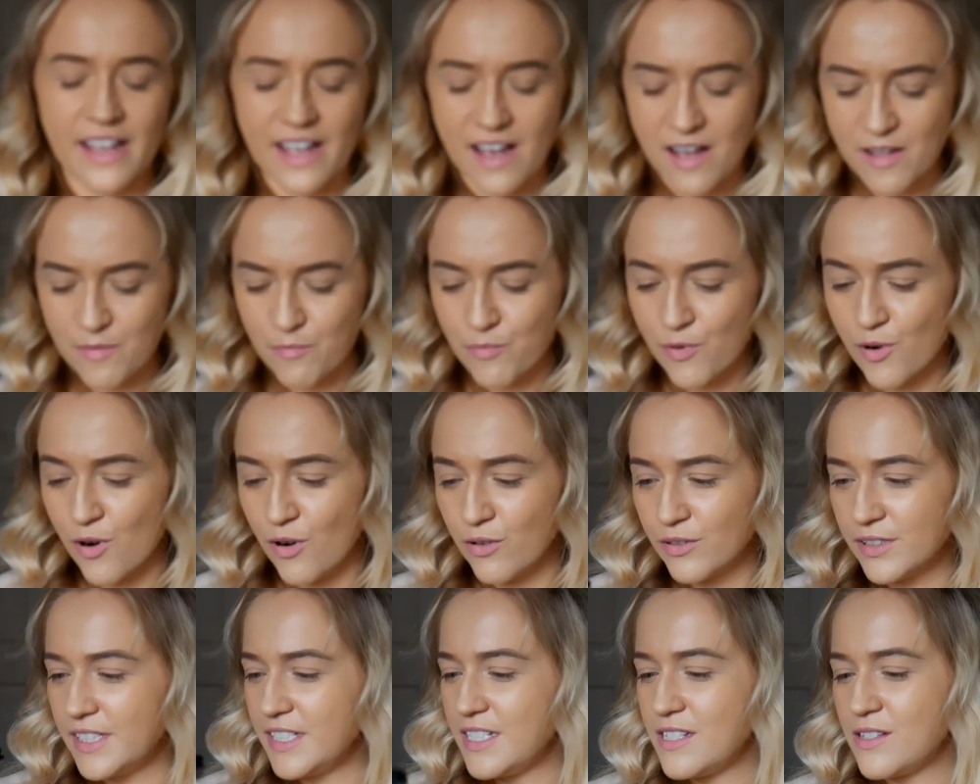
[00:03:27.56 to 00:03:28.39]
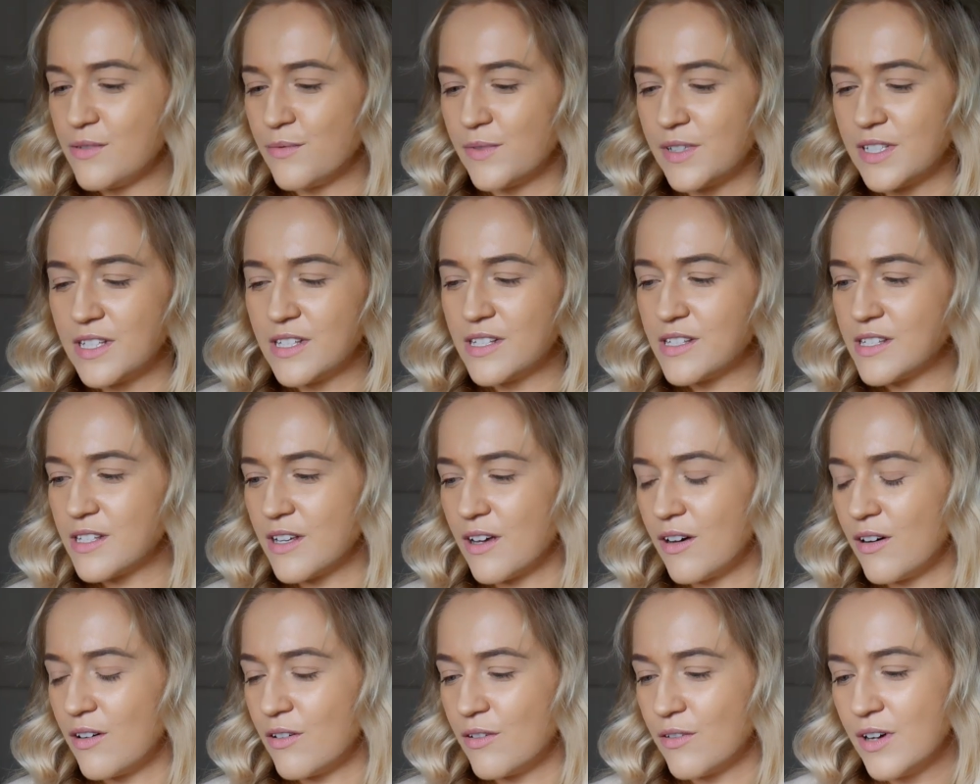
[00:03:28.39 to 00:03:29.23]
I broke these ones,
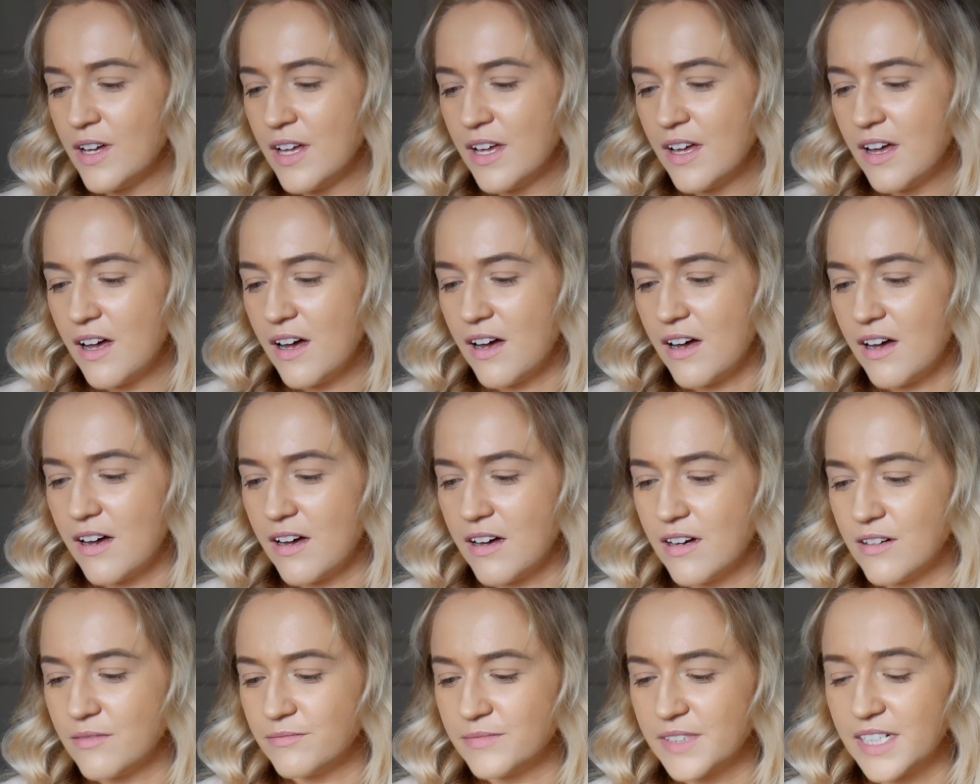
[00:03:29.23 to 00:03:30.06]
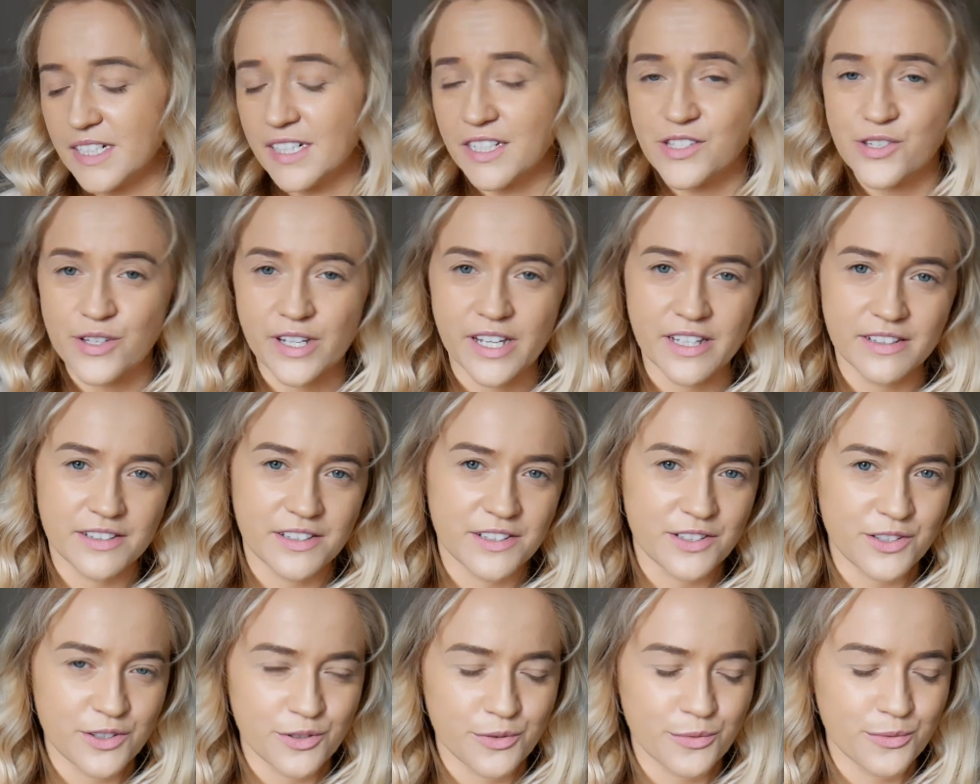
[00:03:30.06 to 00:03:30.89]
so I need to get
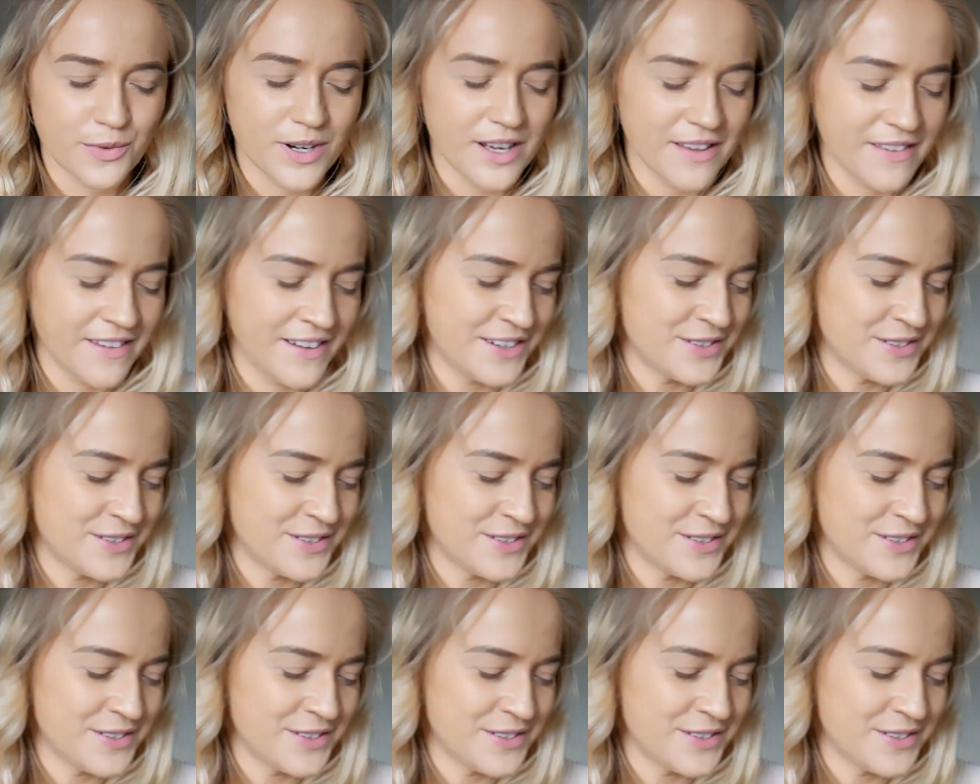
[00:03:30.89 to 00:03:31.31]
the new one.